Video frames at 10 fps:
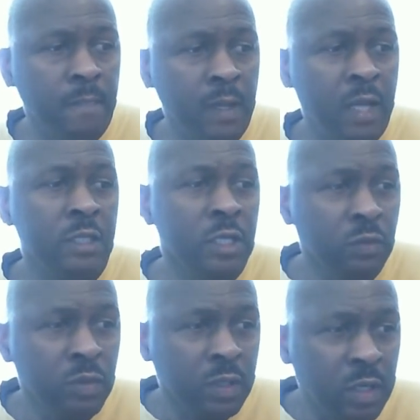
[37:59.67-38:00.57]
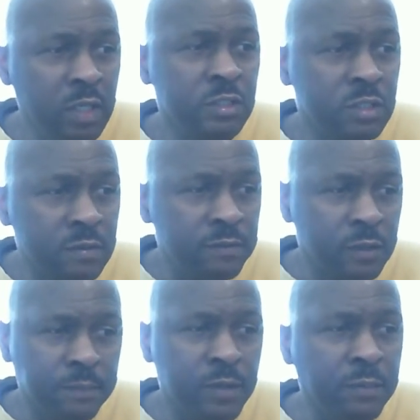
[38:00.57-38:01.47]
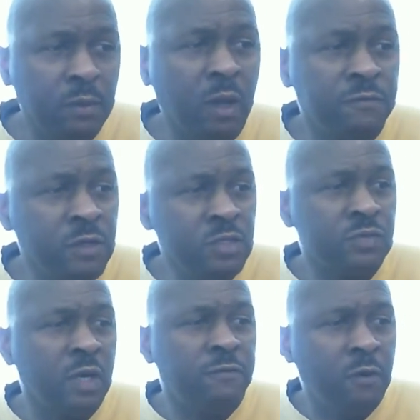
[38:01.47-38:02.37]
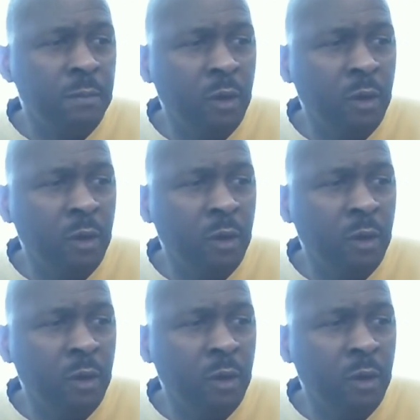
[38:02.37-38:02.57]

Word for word: and he will cleanse the people of israel from